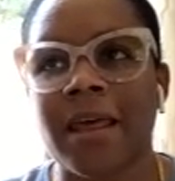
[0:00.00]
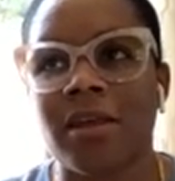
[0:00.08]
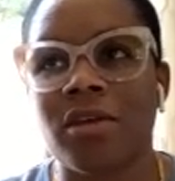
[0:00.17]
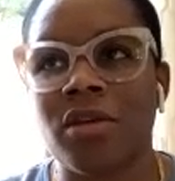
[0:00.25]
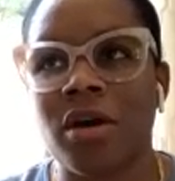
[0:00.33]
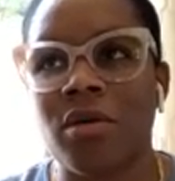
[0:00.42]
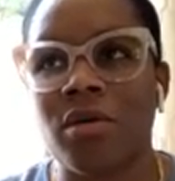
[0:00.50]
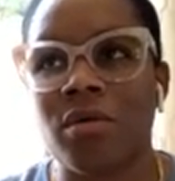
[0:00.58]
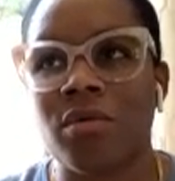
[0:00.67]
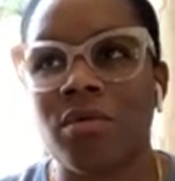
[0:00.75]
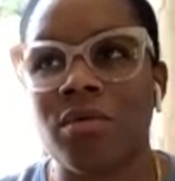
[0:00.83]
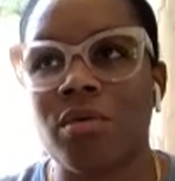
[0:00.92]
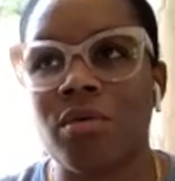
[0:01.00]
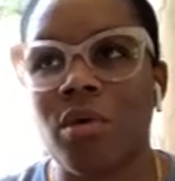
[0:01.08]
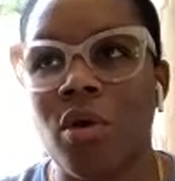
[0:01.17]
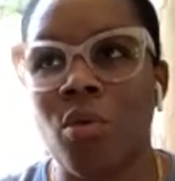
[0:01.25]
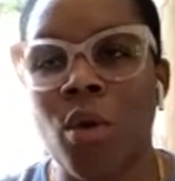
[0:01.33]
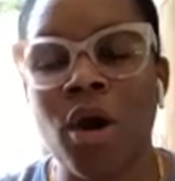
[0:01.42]
you know,
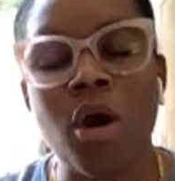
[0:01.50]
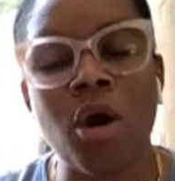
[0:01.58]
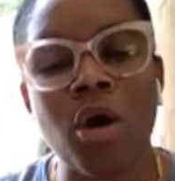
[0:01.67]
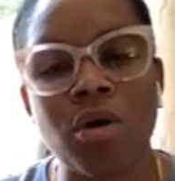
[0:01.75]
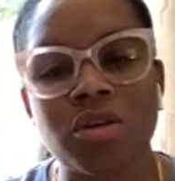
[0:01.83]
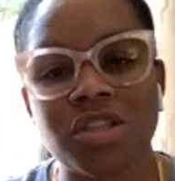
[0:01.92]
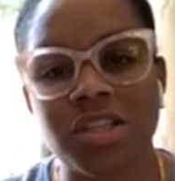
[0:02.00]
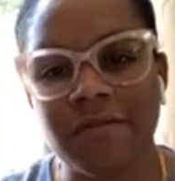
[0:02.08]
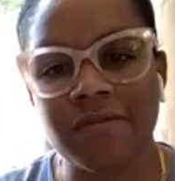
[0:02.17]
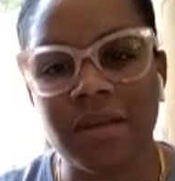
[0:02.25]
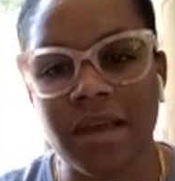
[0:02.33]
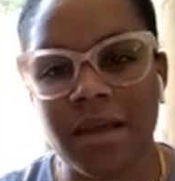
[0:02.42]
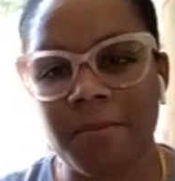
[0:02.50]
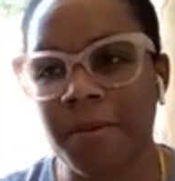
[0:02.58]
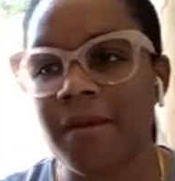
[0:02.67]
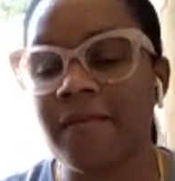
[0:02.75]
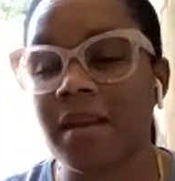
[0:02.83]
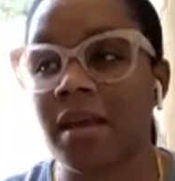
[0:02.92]
we're all shifting and
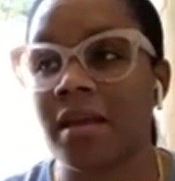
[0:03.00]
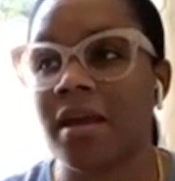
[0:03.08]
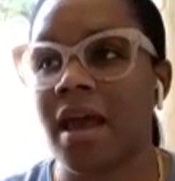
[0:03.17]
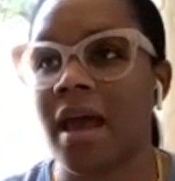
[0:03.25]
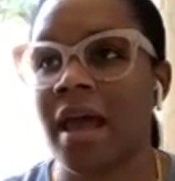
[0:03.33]
pivoting.